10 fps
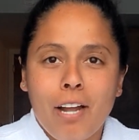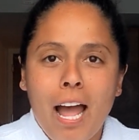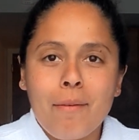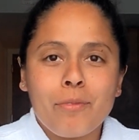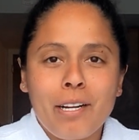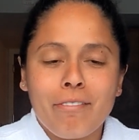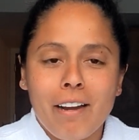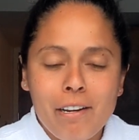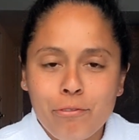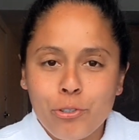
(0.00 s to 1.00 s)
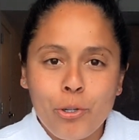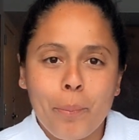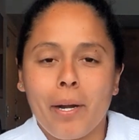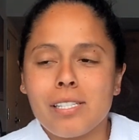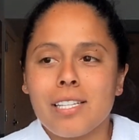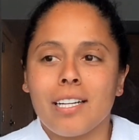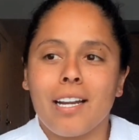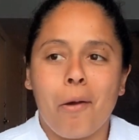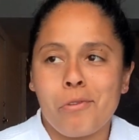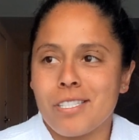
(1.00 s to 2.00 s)
I'm like a very frugal person,
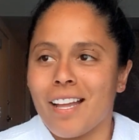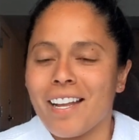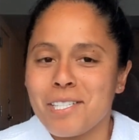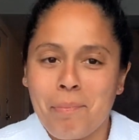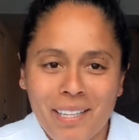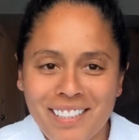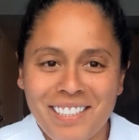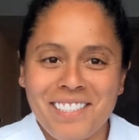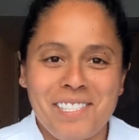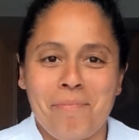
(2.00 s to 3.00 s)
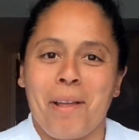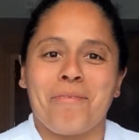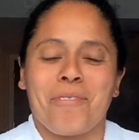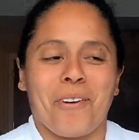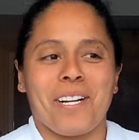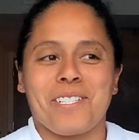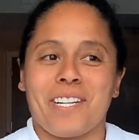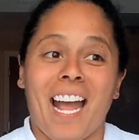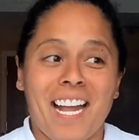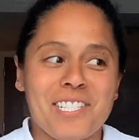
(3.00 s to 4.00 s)
and I was not expecting to spend $400
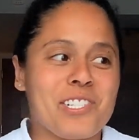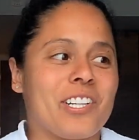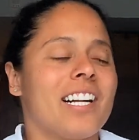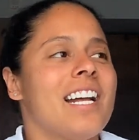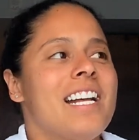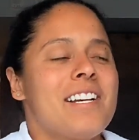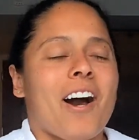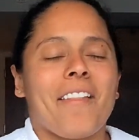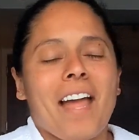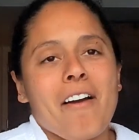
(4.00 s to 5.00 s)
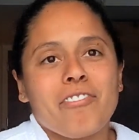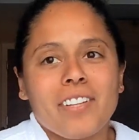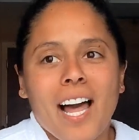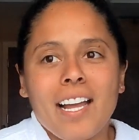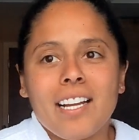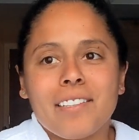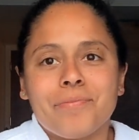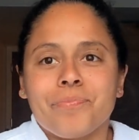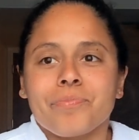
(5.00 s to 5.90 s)
extra on that flight.